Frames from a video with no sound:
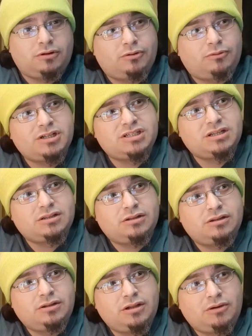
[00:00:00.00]
Or was it?
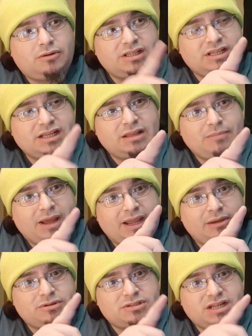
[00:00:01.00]
No, I take that back.
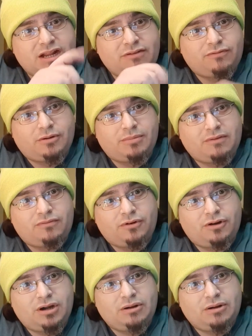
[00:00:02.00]
It was not a 4x4.